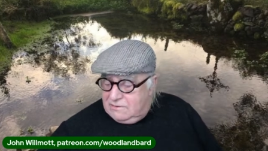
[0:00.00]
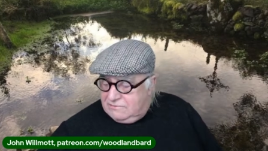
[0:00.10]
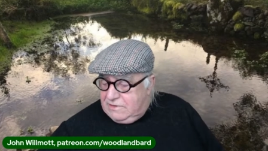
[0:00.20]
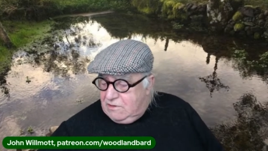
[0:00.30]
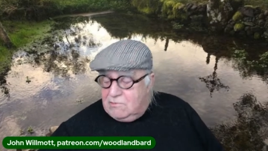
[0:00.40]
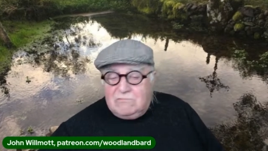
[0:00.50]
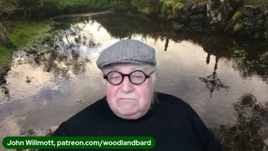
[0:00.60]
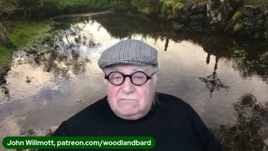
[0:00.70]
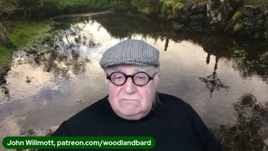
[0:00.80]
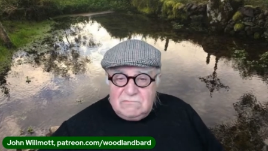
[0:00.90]
So
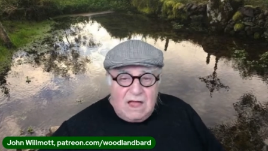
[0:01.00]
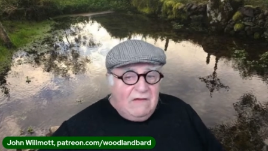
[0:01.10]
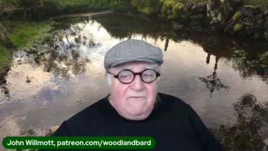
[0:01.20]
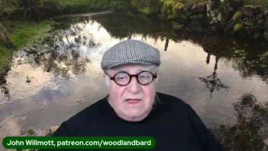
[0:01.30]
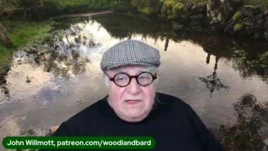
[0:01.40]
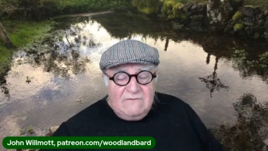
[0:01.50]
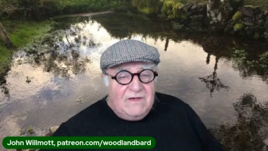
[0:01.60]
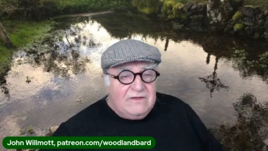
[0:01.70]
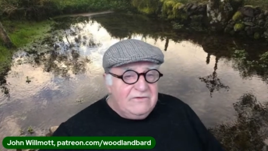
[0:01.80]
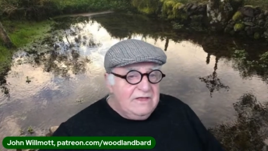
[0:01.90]
I find
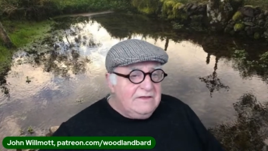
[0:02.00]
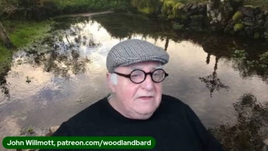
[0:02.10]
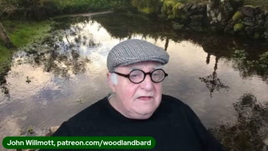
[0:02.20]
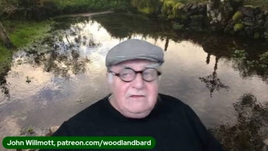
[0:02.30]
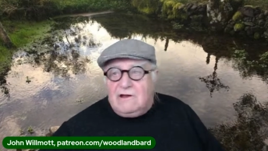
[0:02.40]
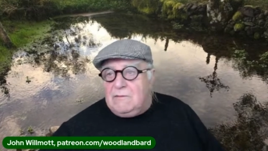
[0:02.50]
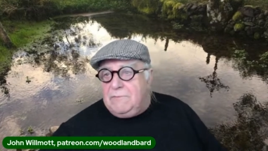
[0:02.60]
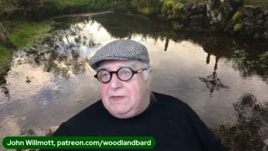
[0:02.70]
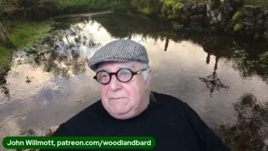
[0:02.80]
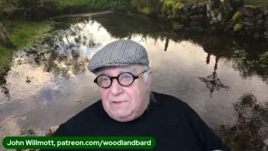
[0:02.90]
that fascinating. There
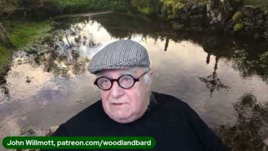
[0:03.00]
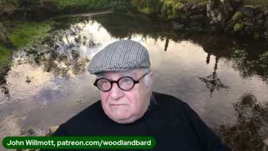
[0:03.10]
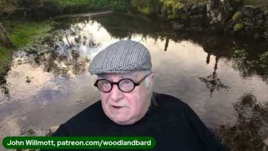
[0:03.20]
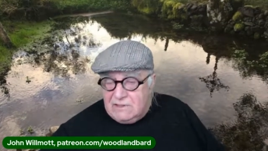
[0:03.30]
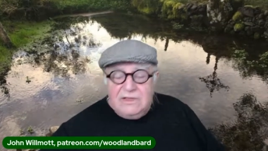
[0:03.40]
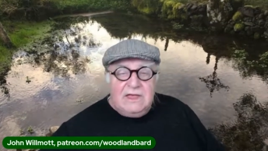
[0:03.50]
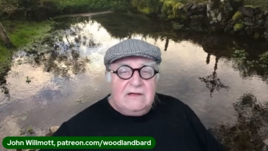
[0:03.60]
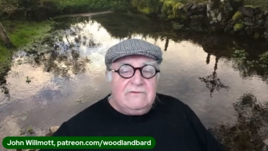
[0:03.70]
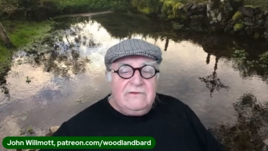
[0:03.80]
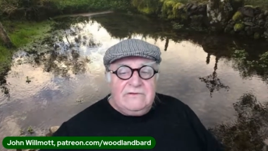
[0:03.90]
are people around the
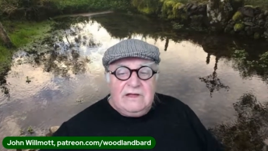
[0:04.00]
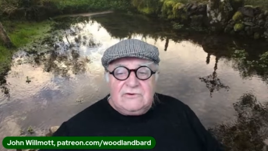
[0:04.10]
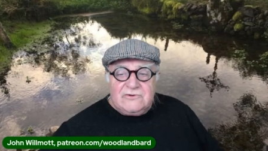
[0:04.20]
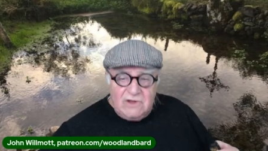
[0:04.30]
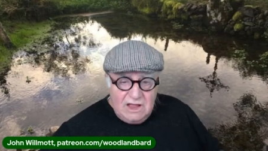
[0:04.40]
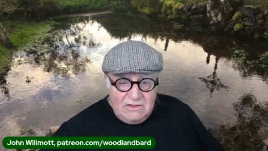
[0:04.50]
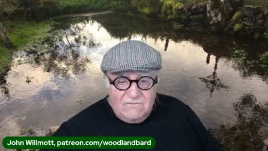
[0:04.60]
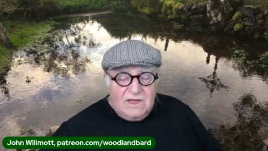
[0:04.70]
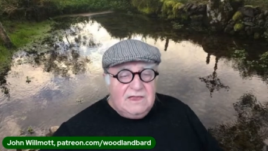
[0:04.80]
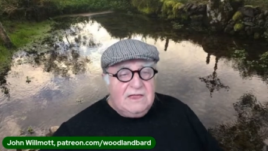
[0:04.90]
counties now trying
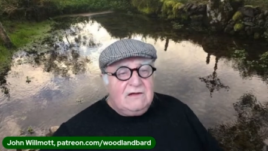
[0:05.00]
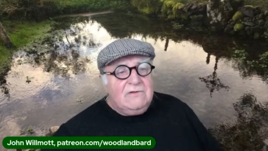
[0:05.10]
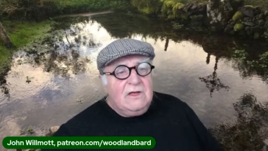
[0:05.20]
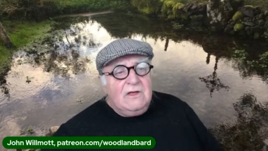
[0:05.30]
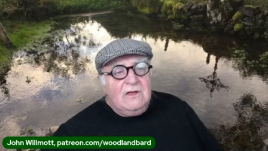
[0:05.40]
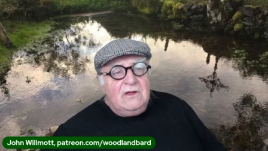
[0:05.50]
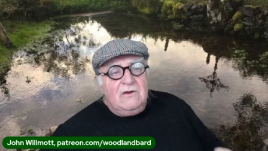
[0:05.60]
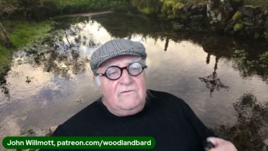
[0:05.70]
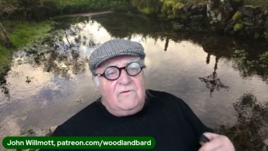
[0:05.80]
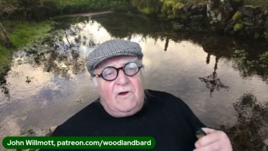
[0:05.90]
to find out
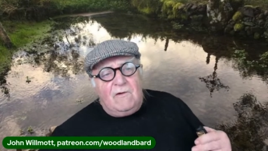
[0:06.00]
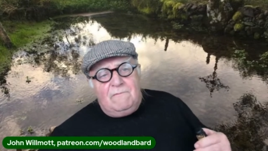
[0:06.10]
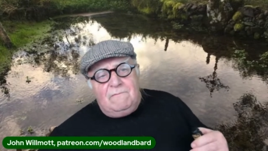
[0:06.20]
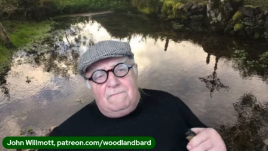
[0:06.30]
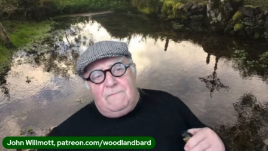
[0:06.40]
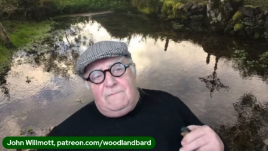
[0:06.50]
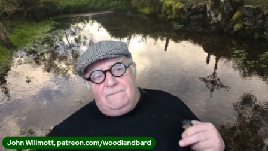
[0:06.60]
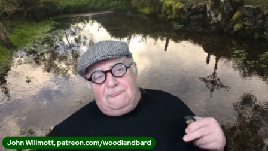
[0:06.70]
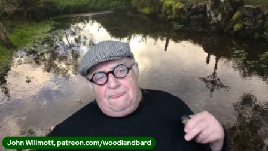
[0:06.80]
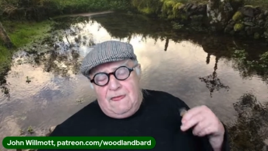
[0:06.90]
from
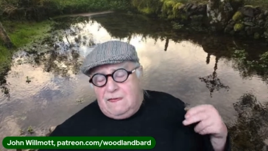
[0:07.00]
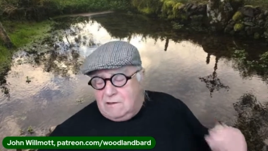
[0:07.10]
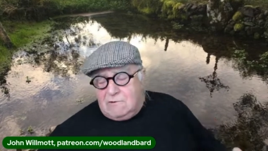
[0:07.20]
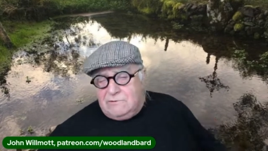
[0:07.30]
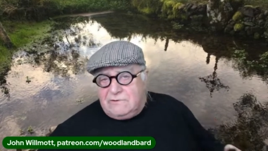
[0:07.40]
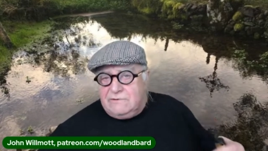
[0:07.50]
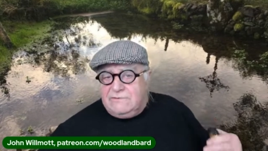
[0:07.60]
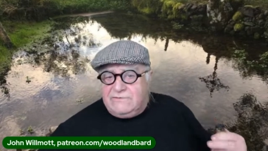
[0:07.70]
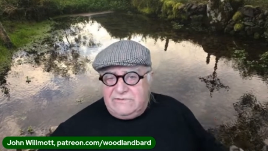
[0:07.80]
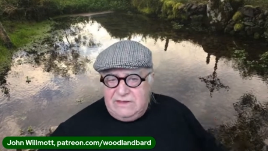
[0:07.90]

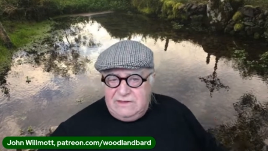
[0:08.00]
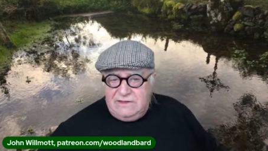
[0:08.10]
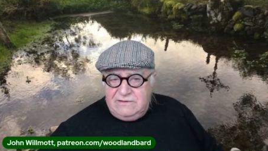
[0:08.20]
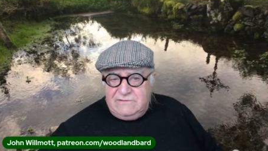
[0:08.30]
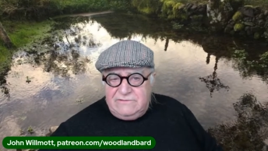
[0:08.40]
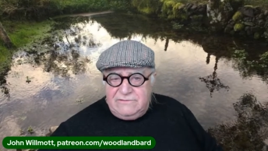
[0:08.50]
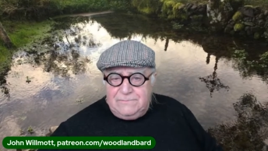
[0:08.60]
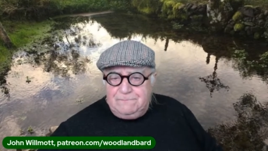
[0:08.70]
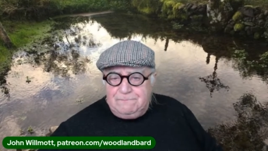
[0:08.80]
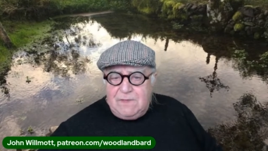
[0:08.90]
elders, seniors,
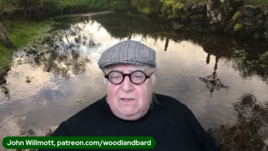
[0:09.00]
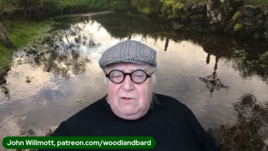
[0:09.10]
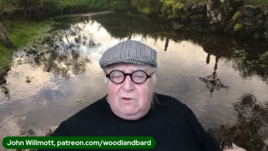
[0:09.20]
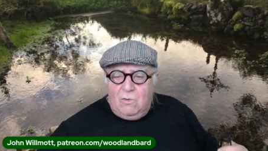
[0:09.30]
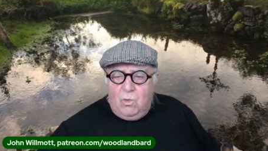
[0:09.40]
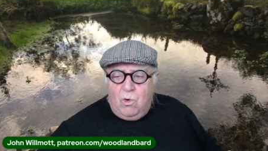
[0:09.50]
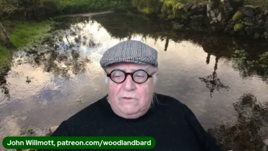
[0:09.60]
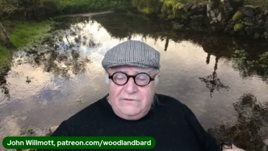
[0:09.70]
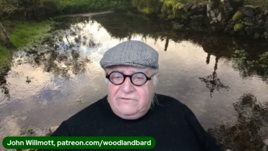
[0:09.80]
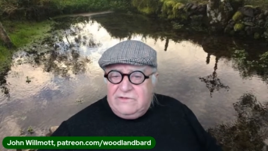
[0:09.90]

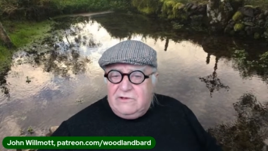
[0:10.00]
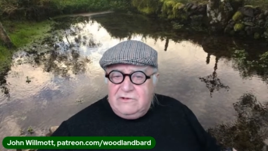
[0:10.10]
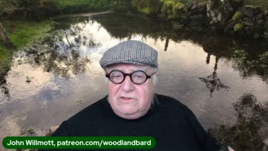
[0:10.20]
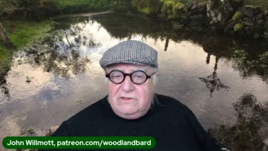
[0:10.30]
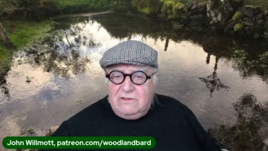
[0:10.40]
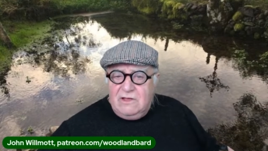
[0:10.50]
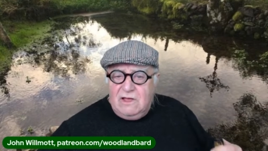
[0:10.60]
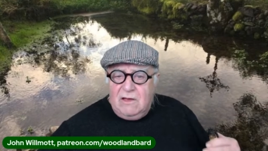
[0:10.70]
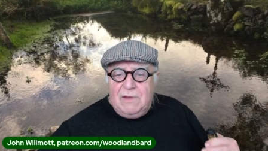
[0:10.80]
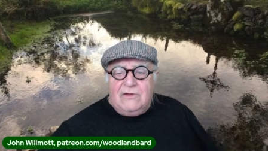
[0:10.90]
what is known
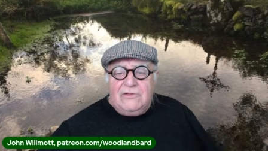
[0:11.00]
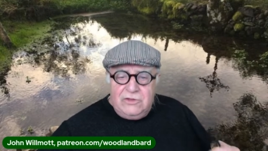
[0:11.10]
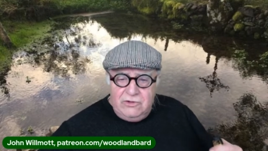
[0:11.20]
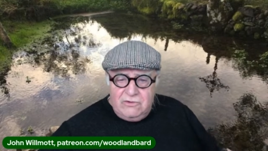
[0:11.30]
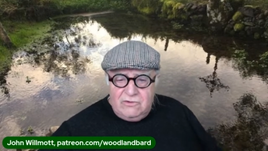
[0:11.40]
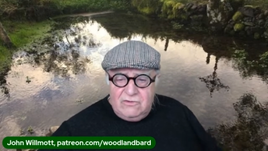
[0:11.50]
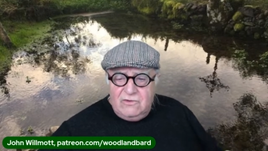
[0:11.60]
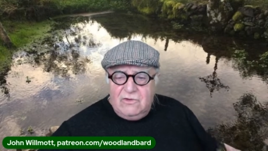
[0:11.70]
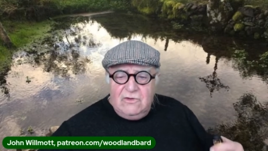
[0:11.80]
about the cure